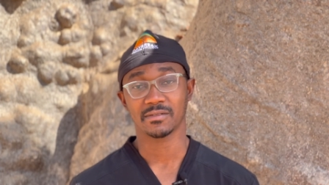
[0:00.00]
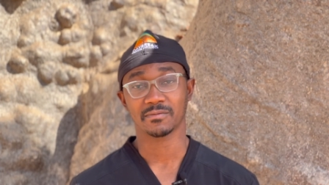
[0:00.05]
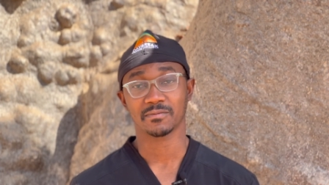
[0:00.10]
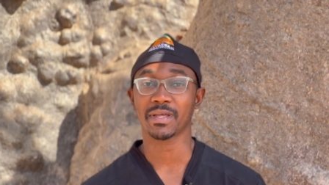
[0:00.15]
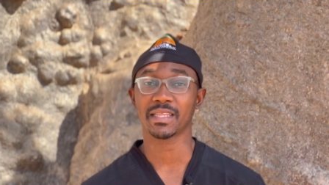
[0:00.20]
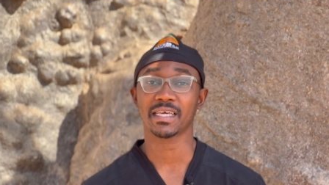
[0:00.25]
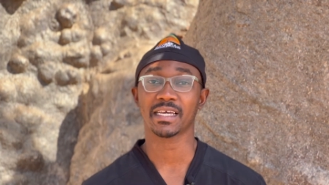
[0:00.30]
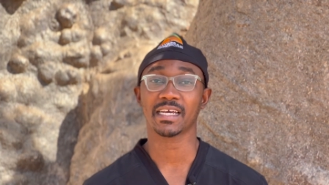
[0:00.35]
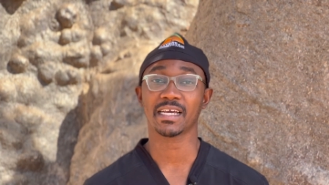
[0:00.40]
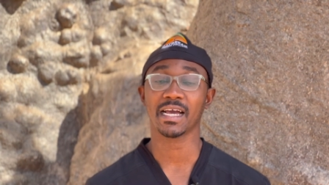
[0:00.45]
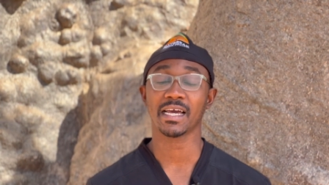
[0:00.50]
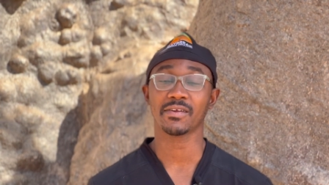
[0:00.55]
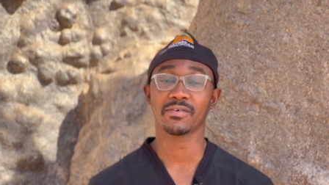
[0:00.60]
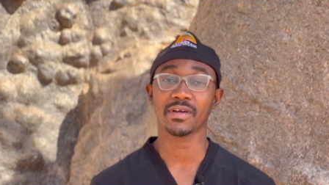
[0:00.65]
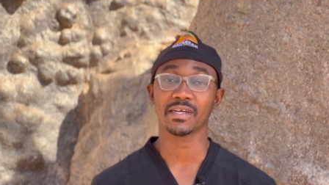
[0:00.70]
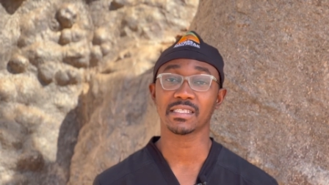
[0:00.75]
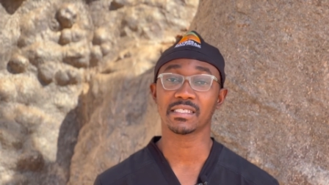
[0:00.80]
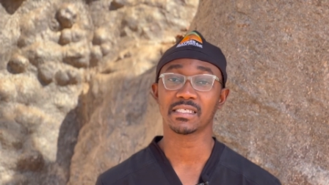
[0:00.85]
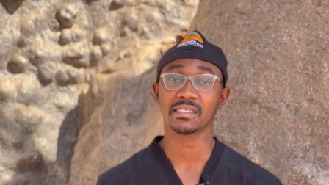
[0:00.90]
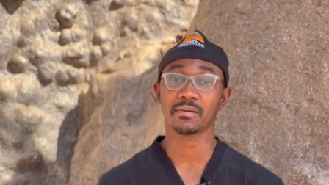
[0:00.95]
The
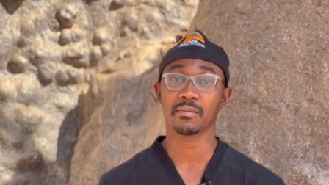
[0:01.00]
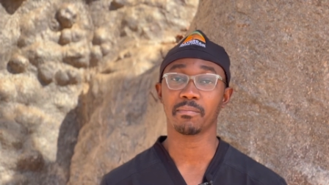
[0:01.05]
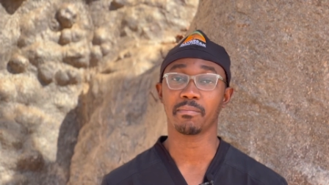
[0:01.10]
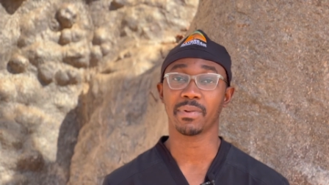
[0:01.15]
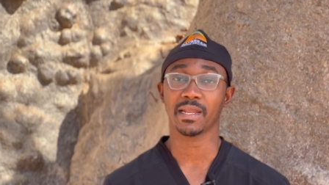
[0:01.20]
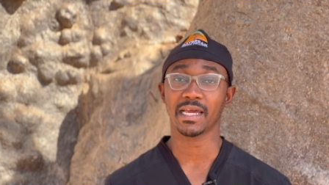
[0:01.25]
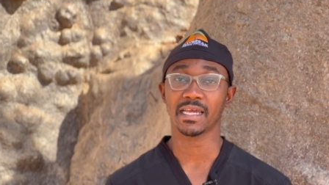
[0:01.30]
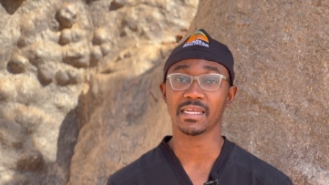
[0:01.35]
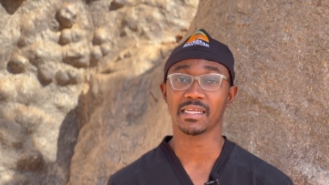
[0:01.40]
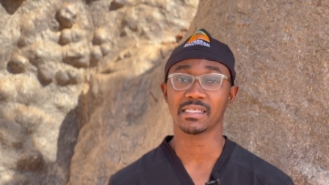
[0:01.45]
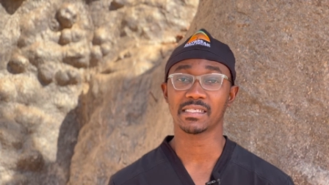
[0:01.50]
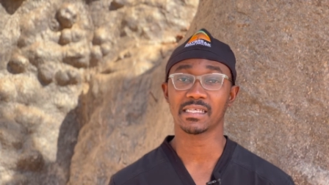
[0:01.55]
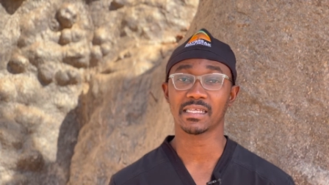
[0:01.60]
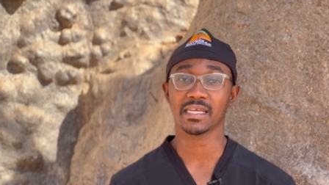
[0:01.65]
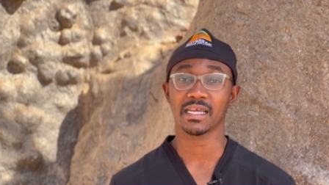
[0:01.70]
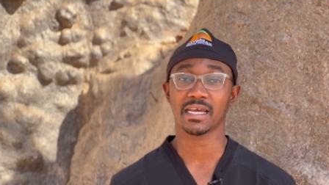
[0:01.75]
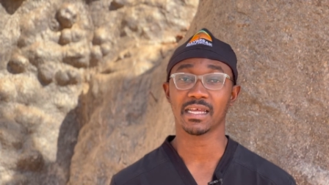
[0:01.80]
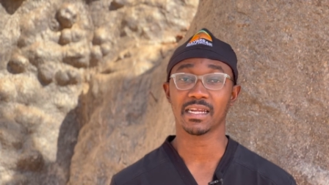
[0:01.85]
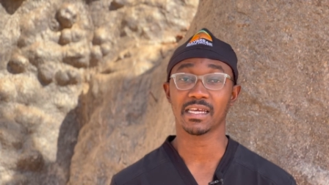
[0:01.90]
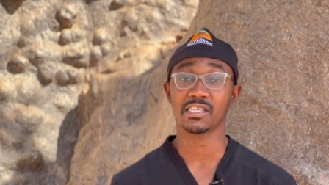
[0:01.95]
cataract blindness in
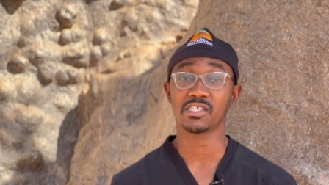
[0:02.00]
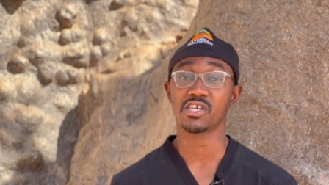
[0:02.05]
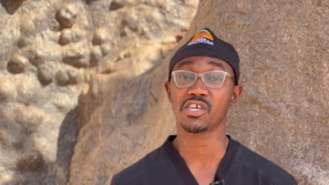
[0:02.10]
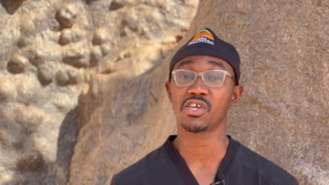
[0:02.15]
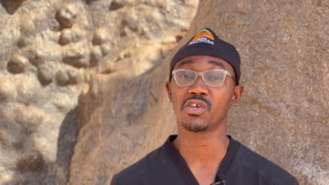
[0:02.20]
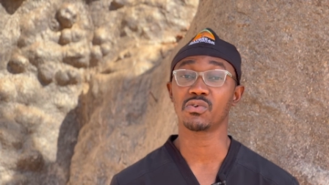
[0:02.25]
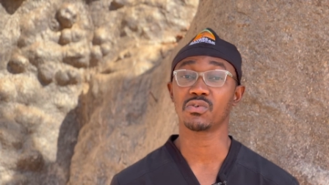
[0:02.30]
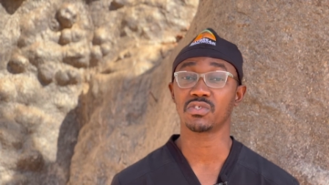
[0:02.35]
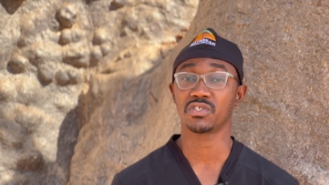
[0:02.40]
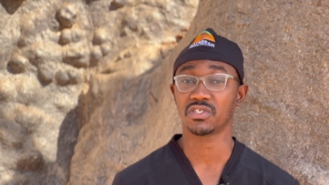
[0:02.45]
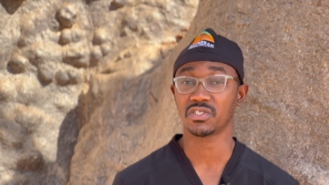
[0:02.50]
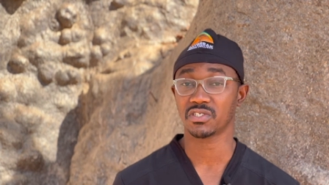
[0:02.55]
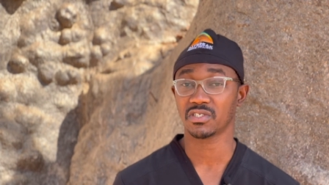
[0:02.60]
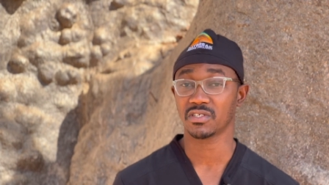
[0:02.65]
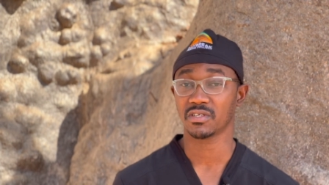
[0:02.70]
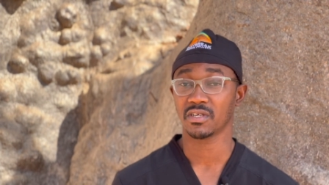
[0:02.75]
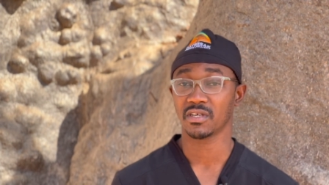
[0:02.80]
Ghana is huge.